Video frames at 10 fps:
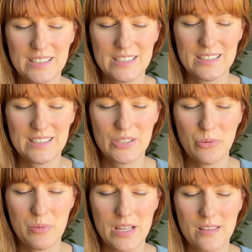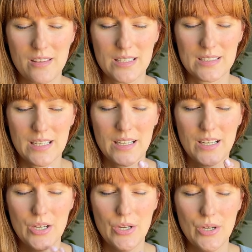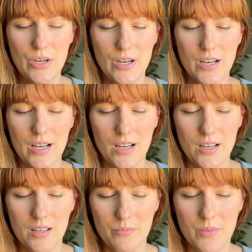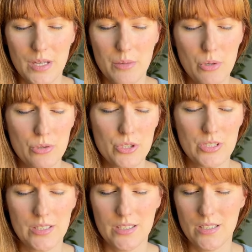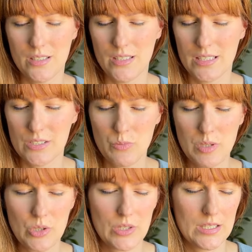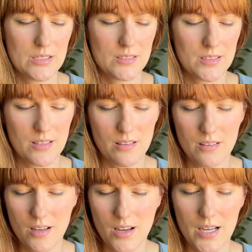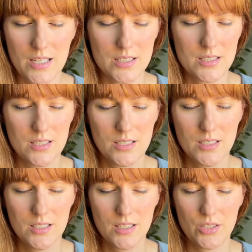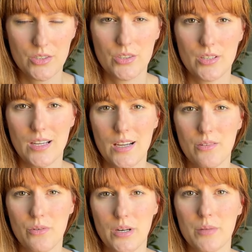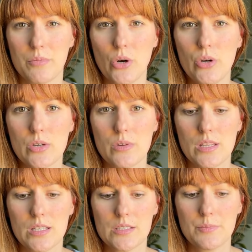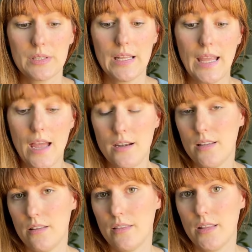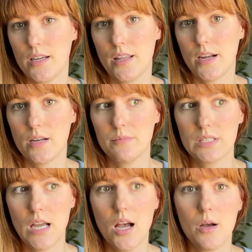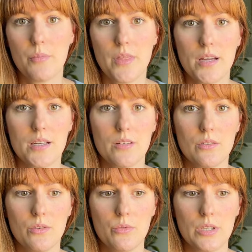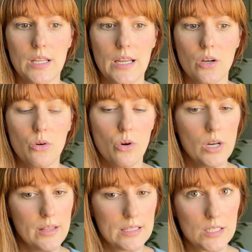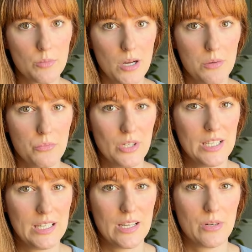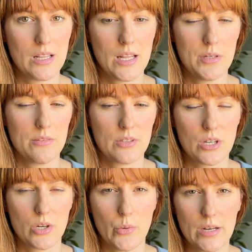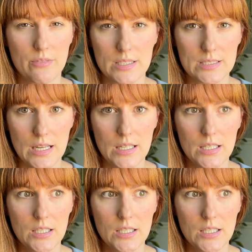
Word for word: There's so many things like um, an emotion, an experience, a thought. You you get where I'm going with this, but like anything that that comes up that we're like, oh, hold on, that's our problem. We need to get rid of that. We need to figure out a way to fix that.